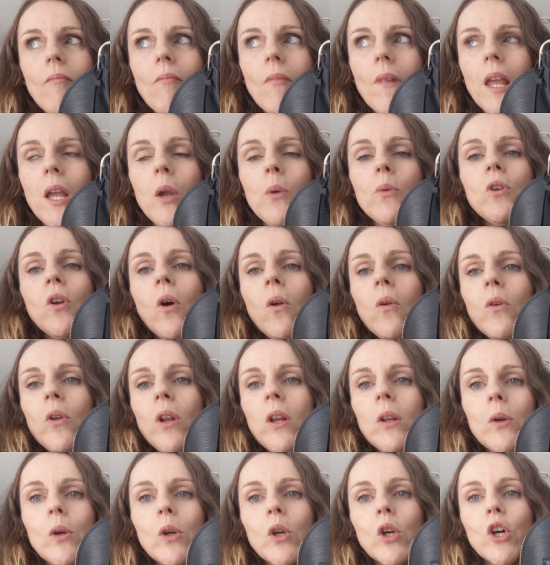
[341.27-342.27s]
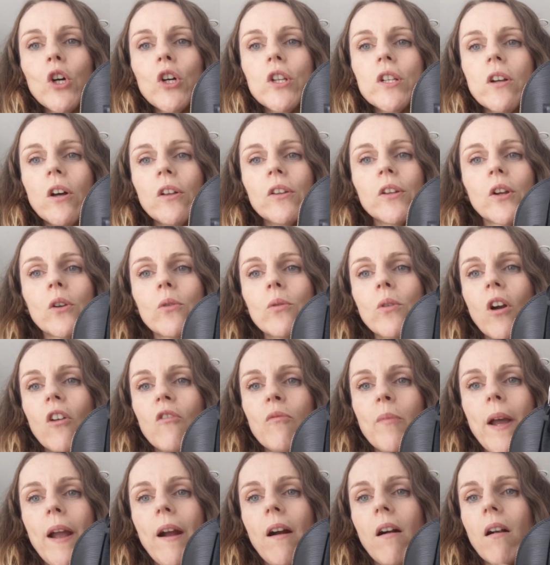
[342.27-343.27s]
It would only look good on the crook
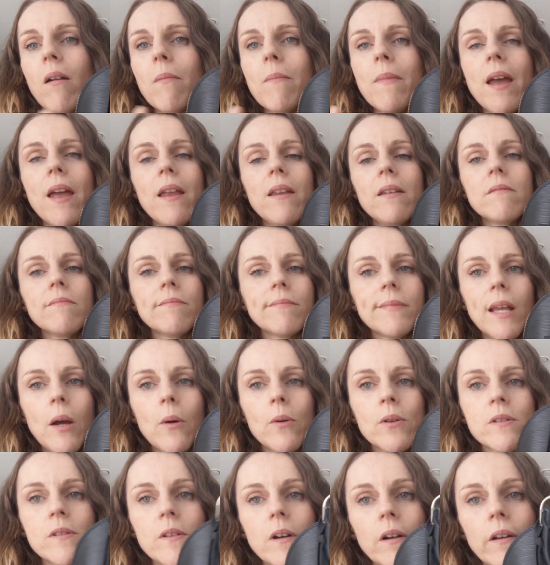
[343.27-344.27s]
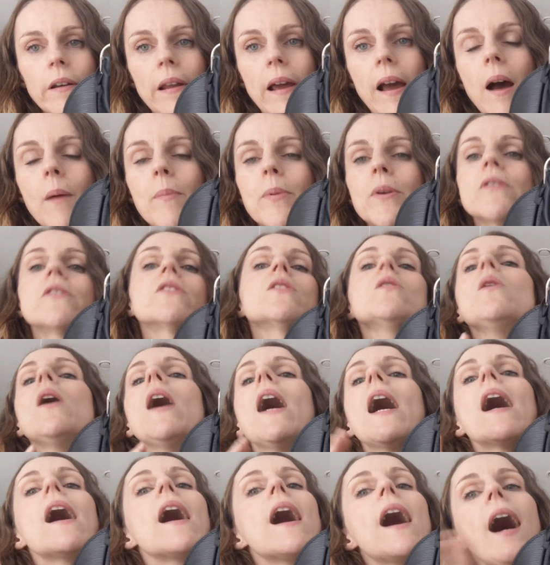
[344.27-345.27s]
of my arm, and that was not going to happen.
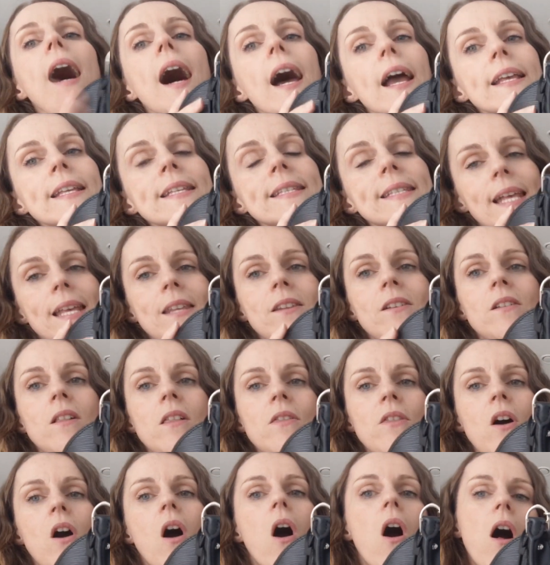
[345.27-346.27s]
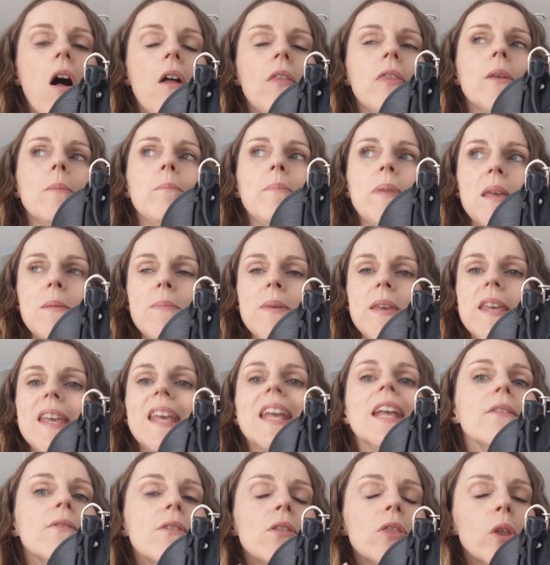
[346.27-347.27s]
So I settled on the BB,
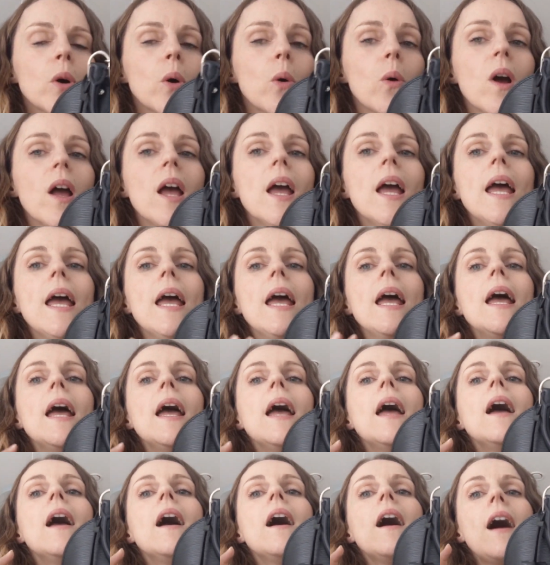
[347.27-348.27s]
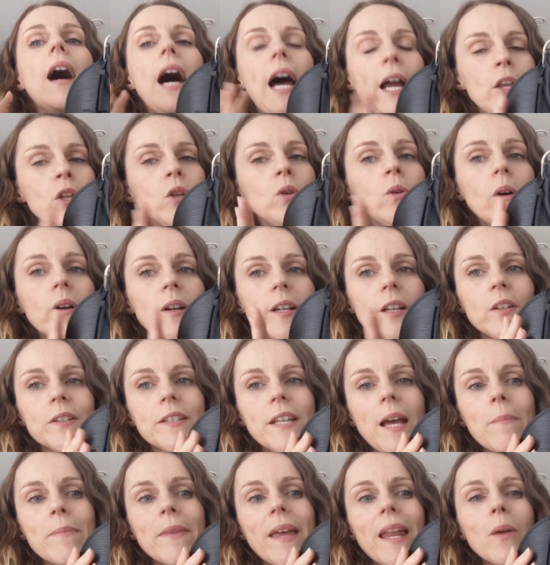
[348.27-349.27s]
even though I knew already at
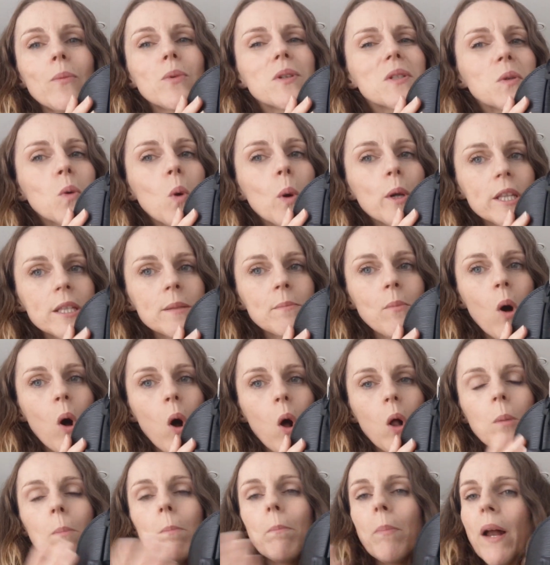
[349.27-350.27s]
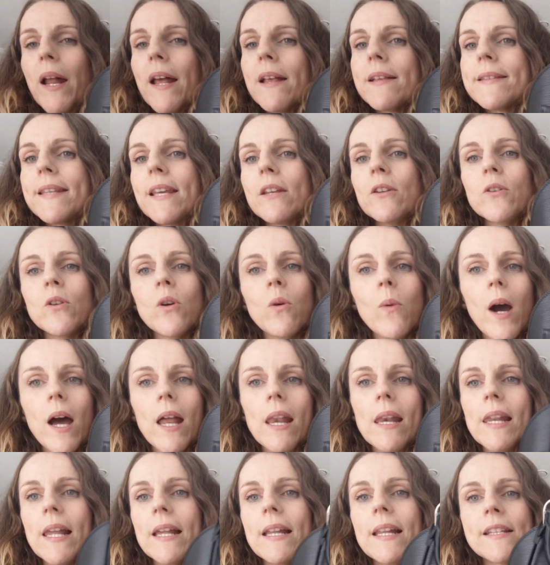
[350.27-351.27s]
the time that it was quite small, but I said, you know
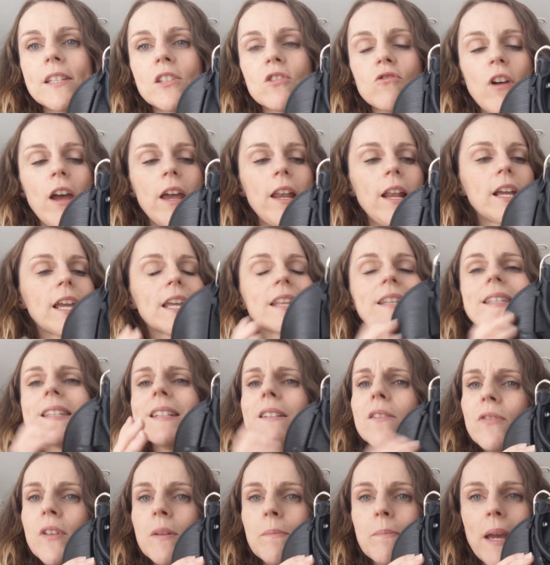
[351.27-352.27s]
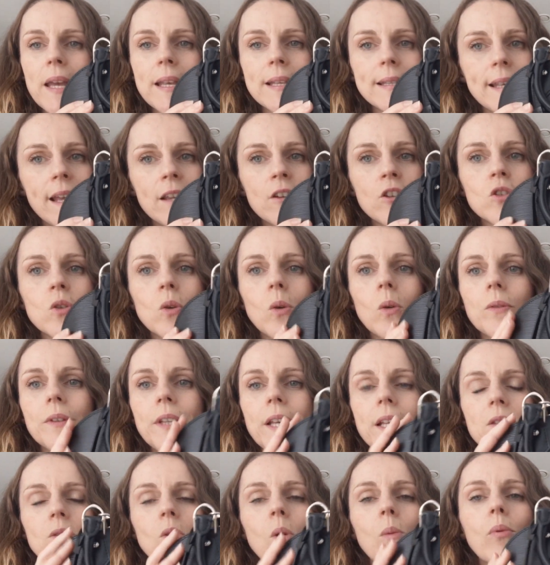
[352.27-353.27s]
what, let's try it. I can still fit my essential,
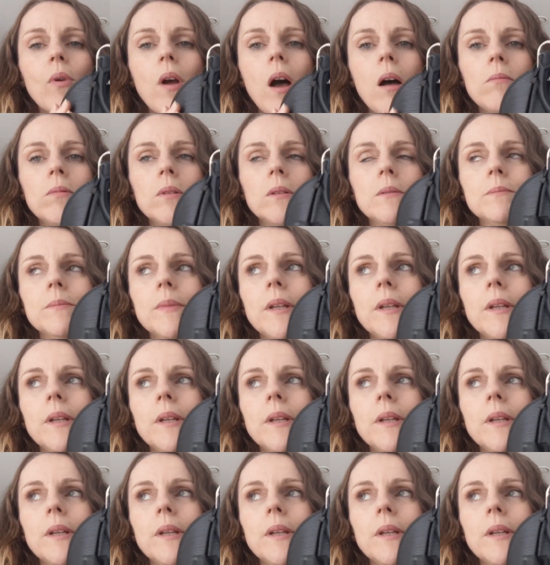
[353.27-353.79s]
there's no problem.